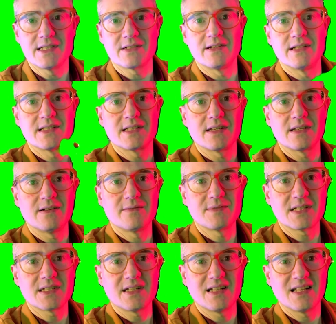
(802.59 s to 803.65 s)
screen. So I'm
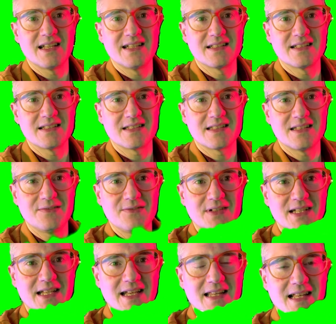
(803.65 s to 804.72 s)
just going to like see if I
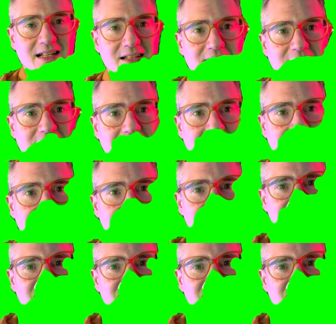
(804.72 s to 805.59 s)
can get that looking